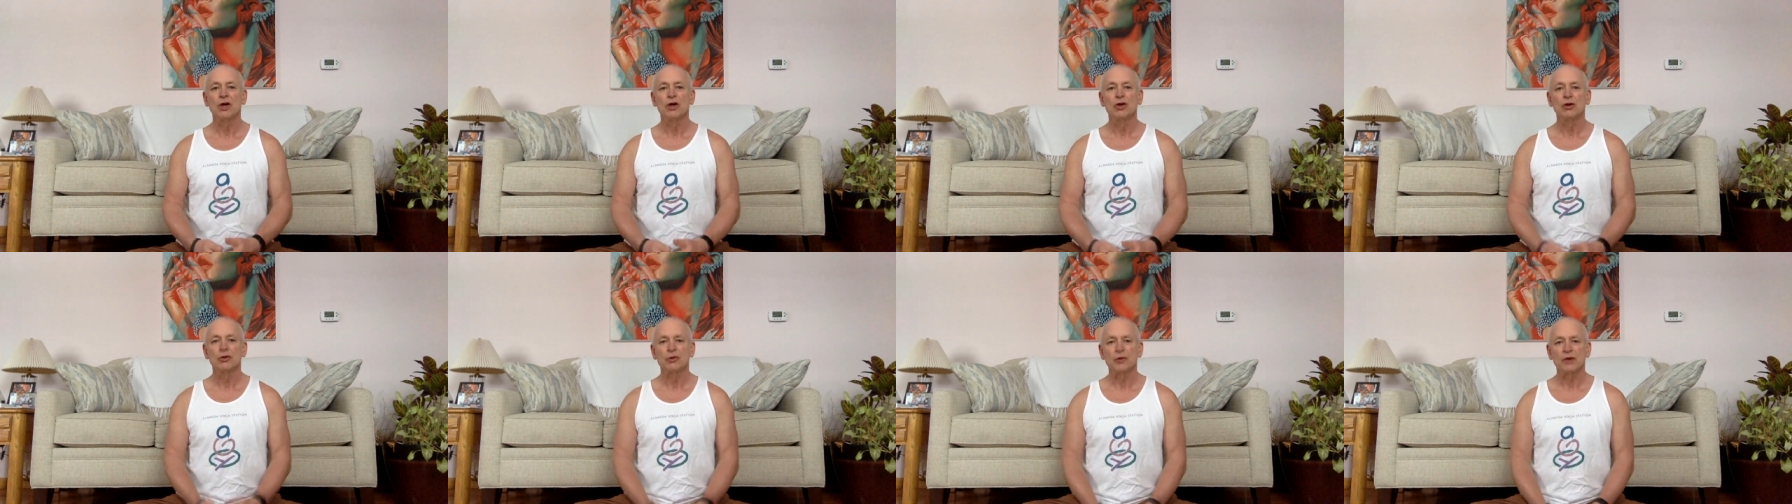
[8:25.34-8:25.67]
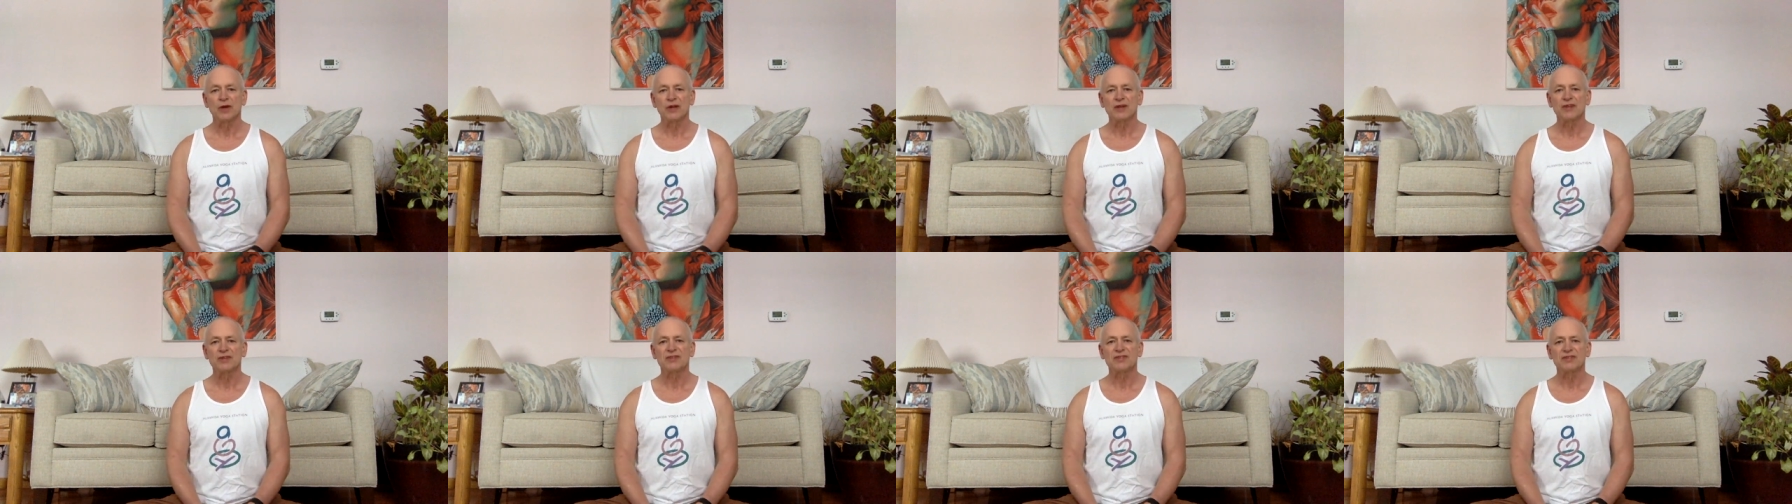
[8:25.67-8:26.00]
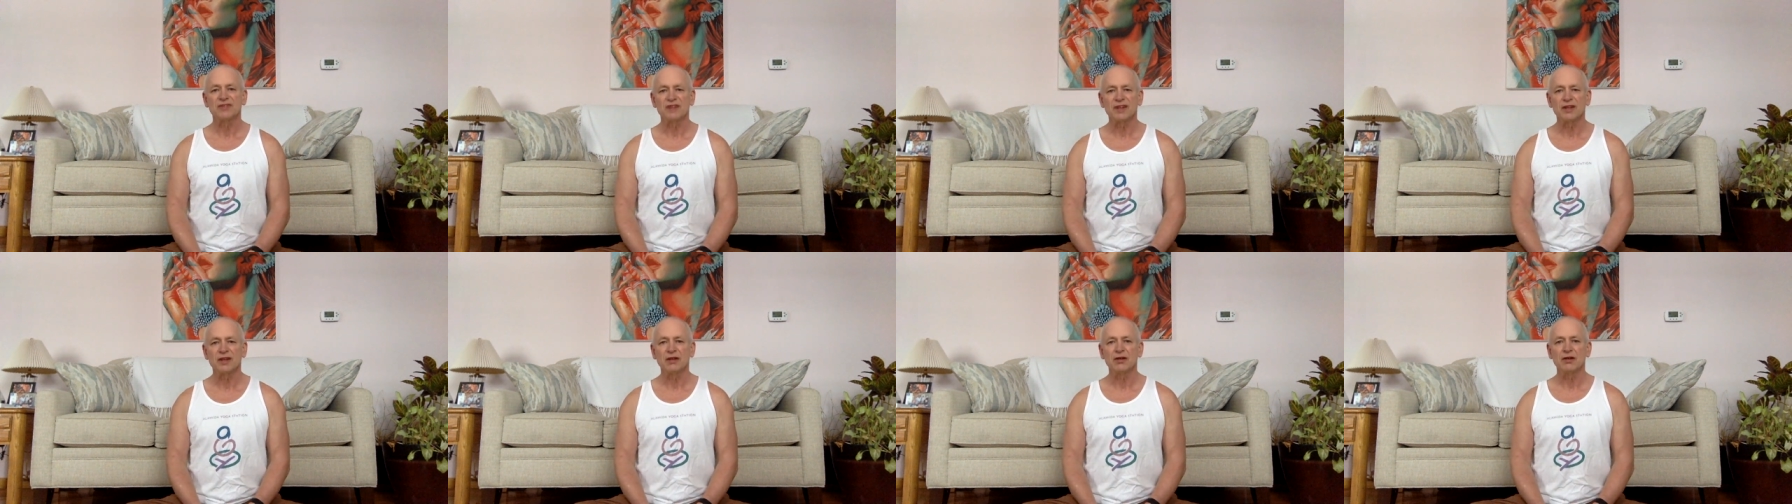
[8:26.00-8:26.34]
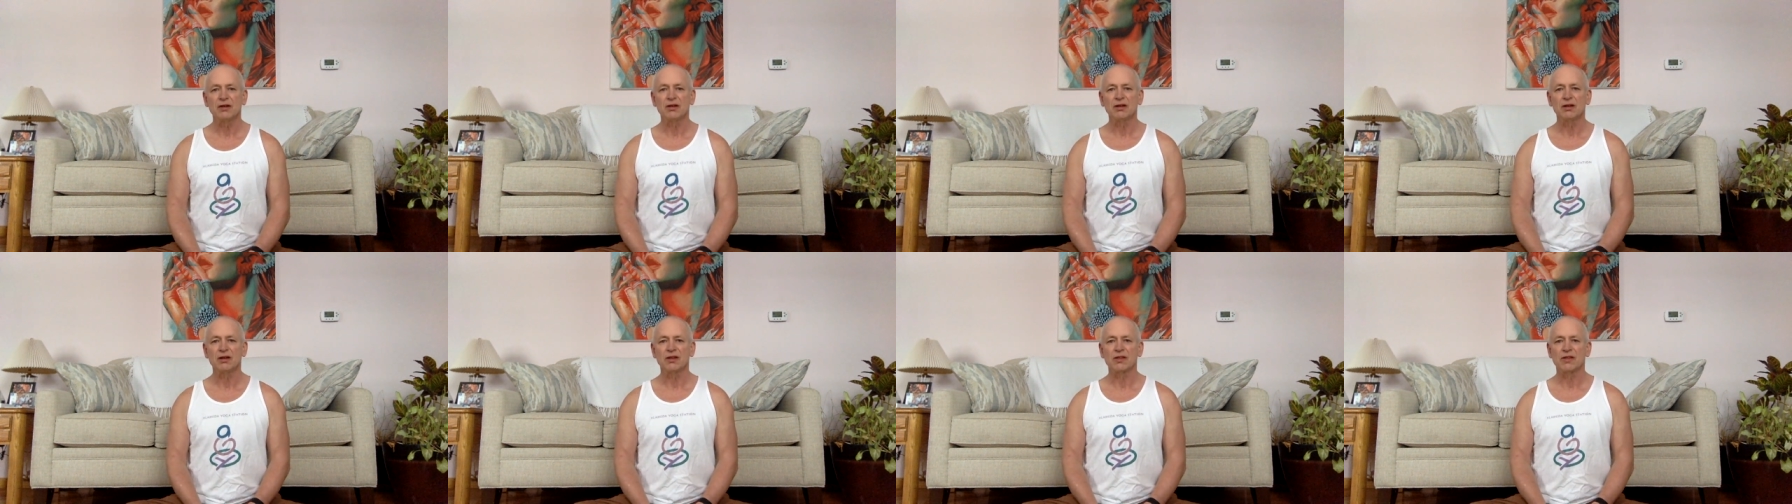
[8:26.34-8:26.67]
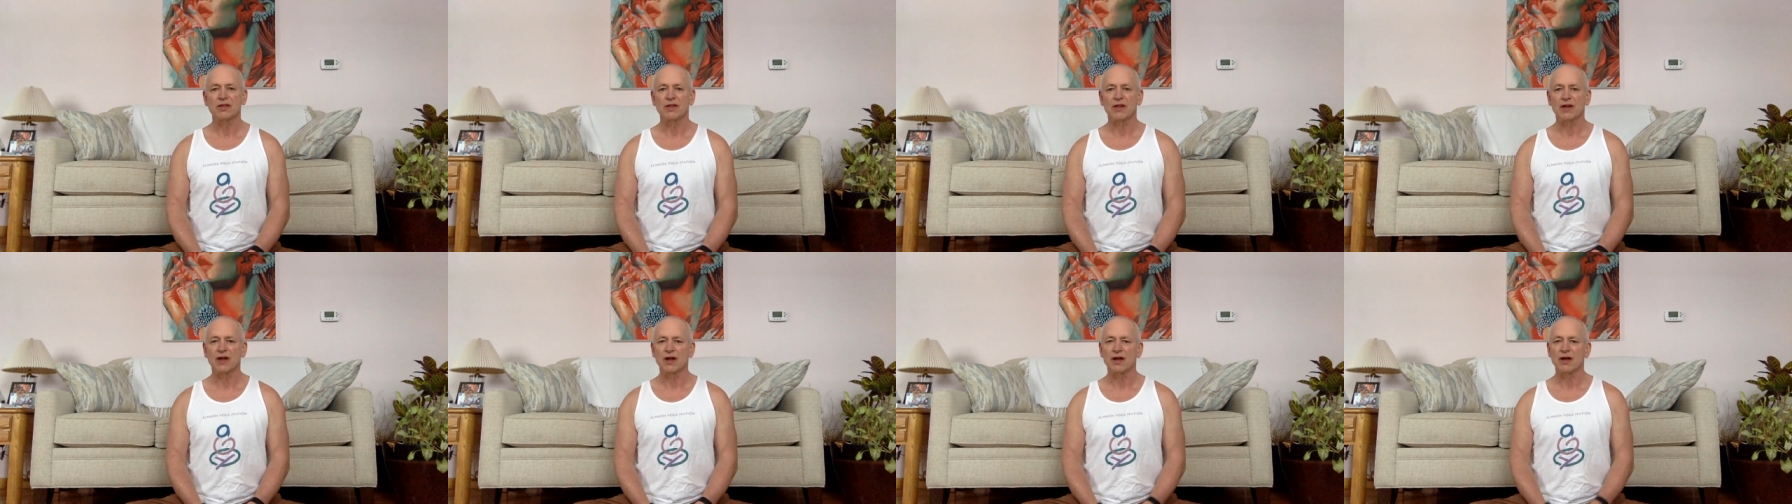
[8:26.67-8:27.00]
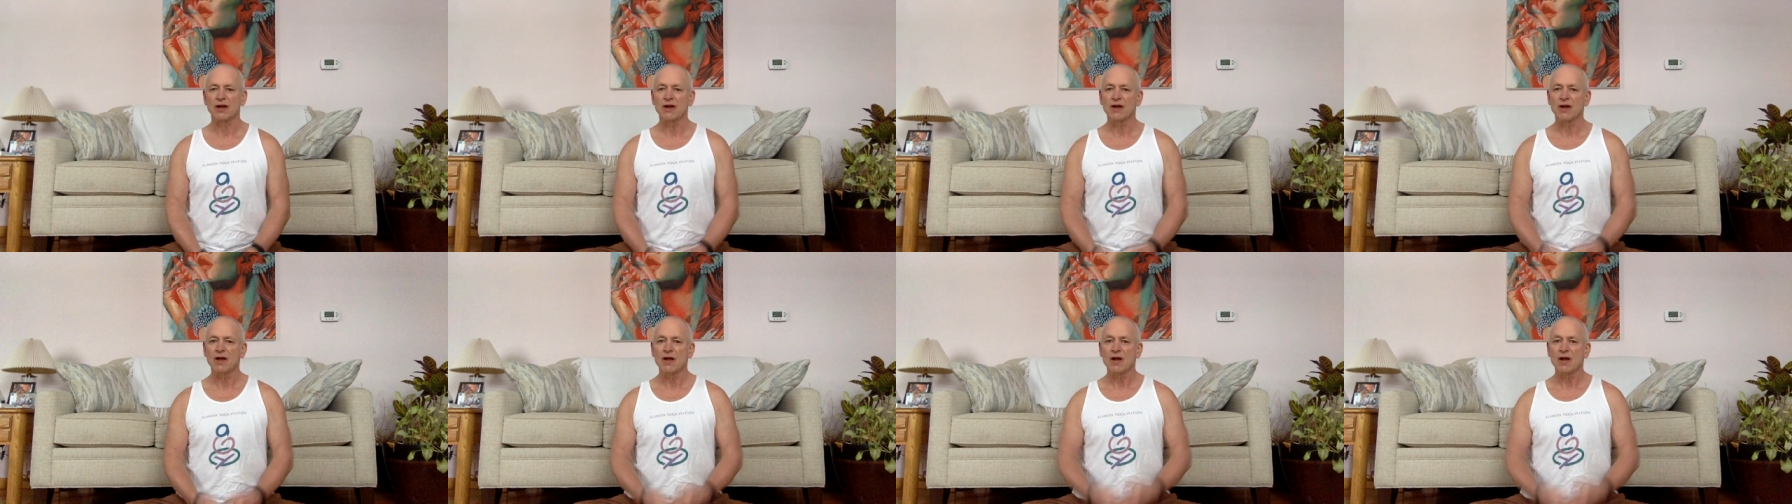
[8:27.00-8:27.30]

transcend the